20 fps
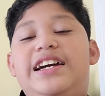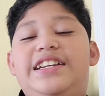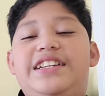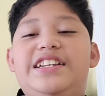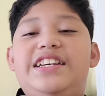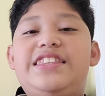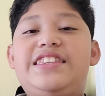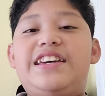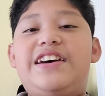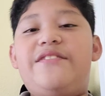
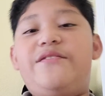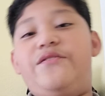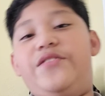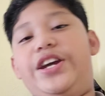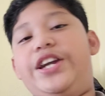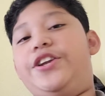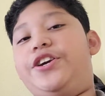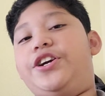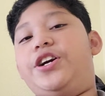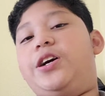did that
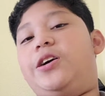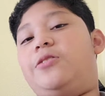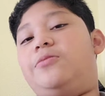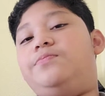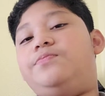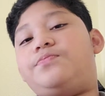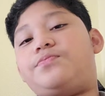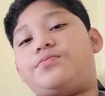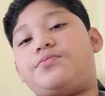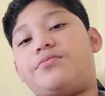
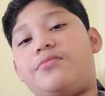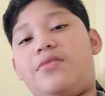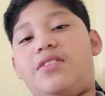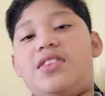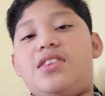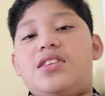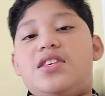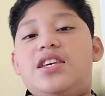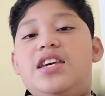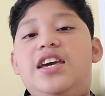video,
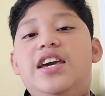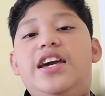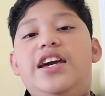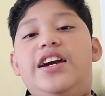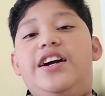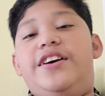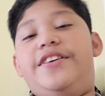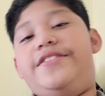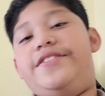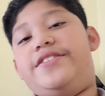
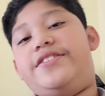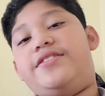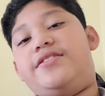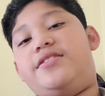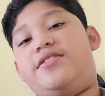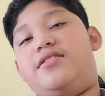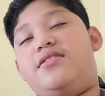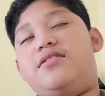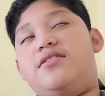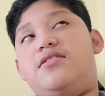and
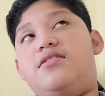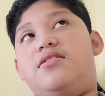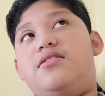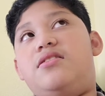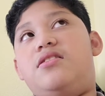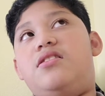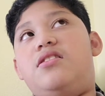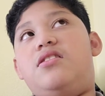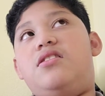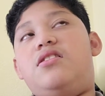
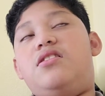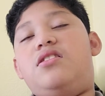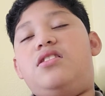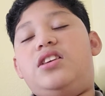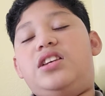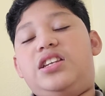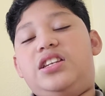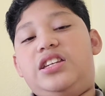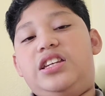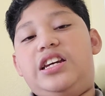
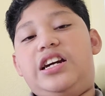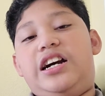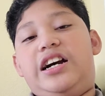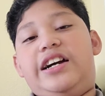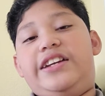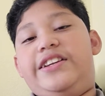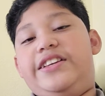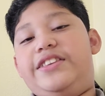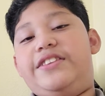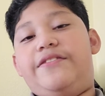yeah,
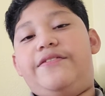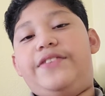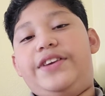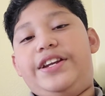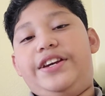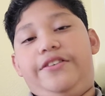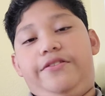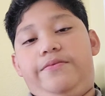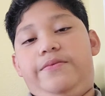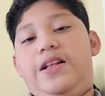I did the
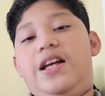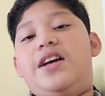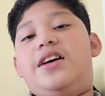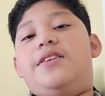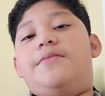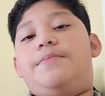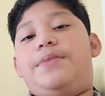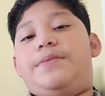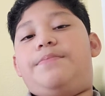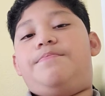video.
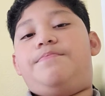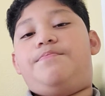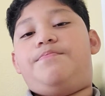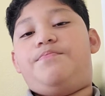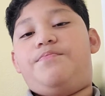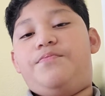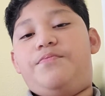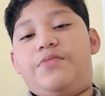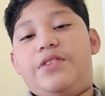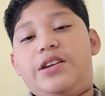But
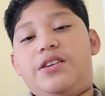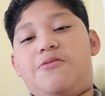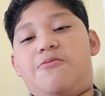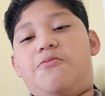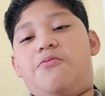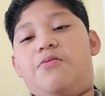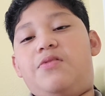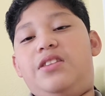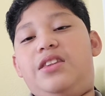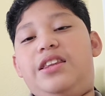
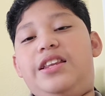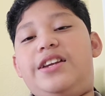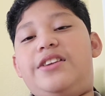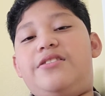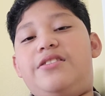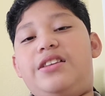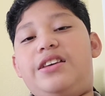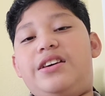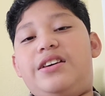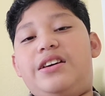
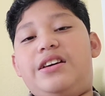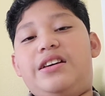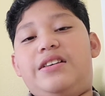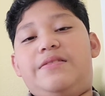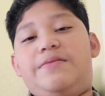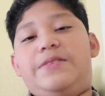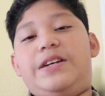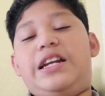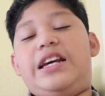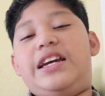literally,
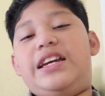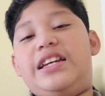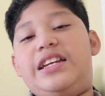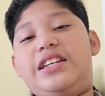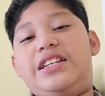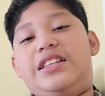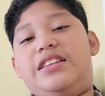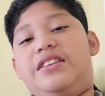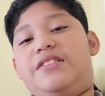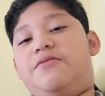when
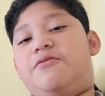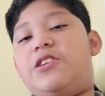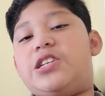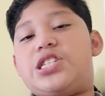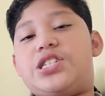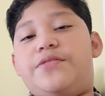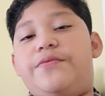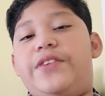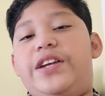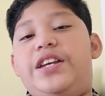I
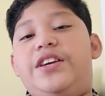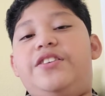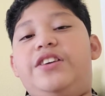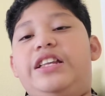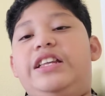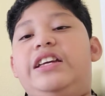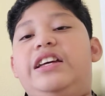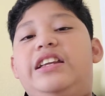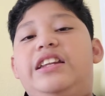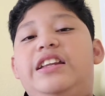watched the
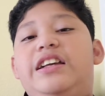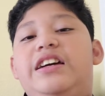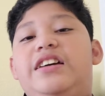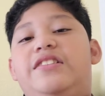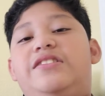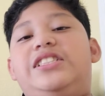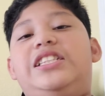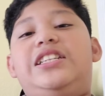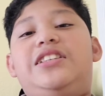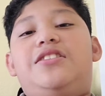video, and
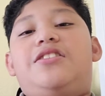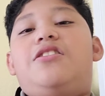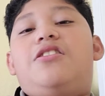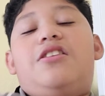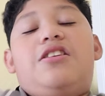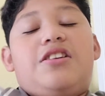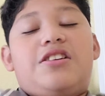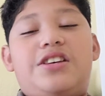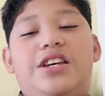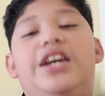I was like,
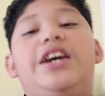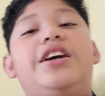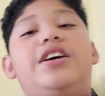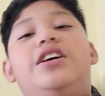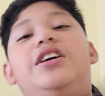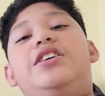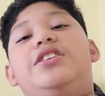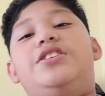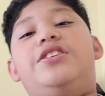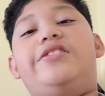oh, okay,
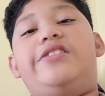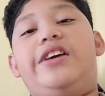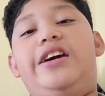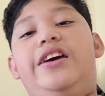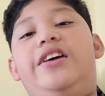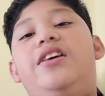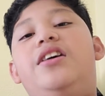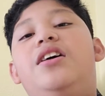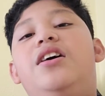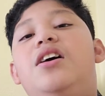it's
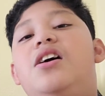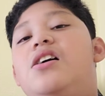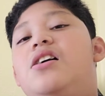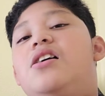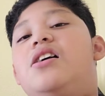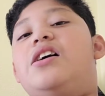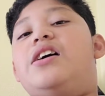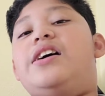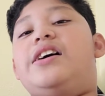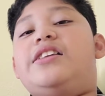okay.
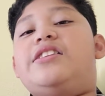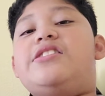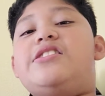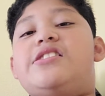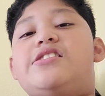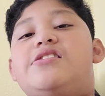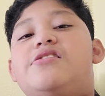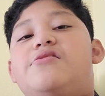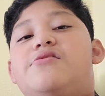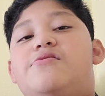And
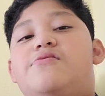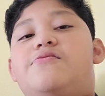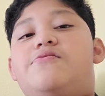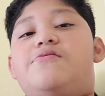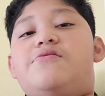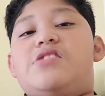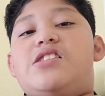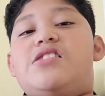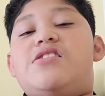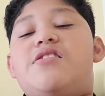then
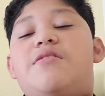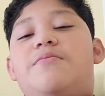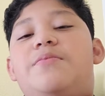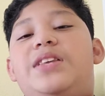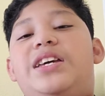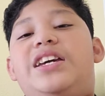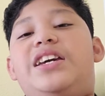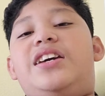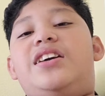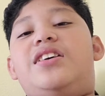
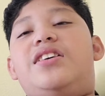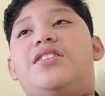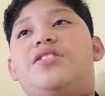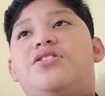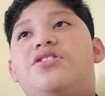randomly,